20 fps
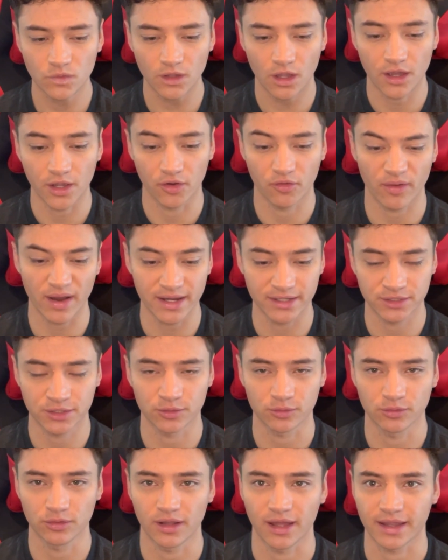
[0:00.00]
a great
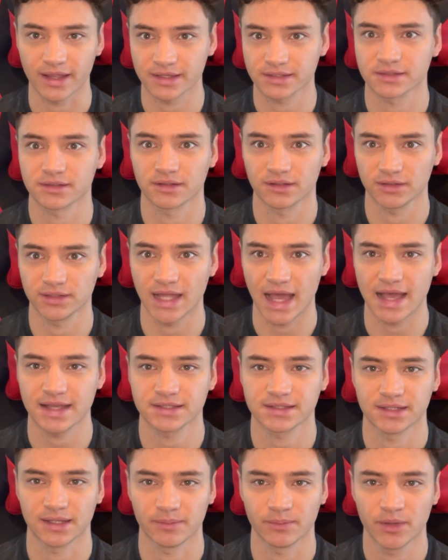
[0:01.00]
tool, I guess,
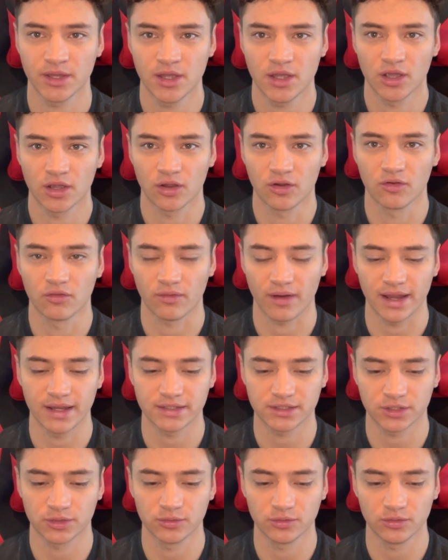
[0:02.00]
last tip,
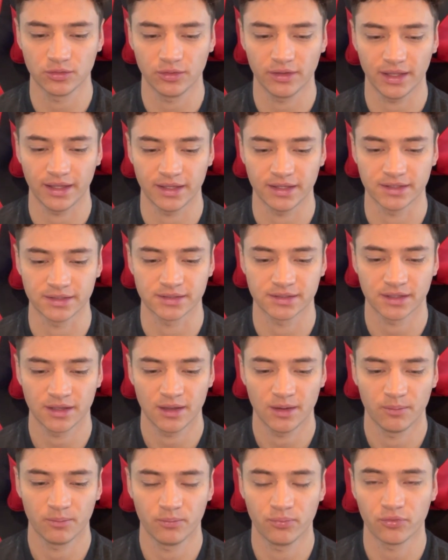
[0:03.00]
great tool is
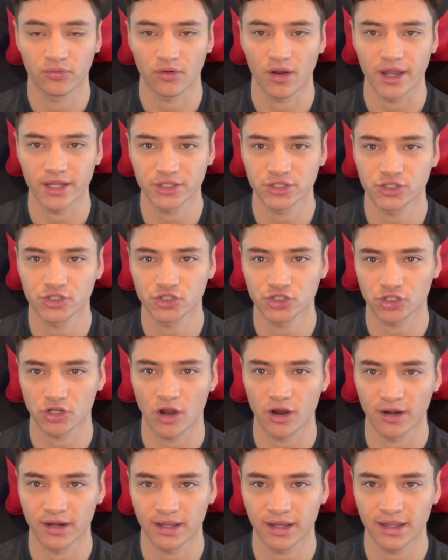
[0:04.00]
price
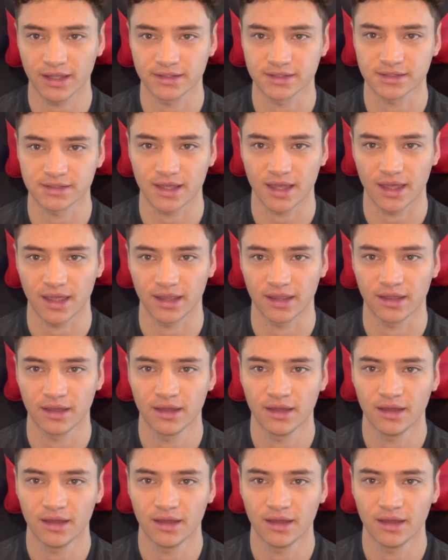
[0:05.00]
charting. It's a,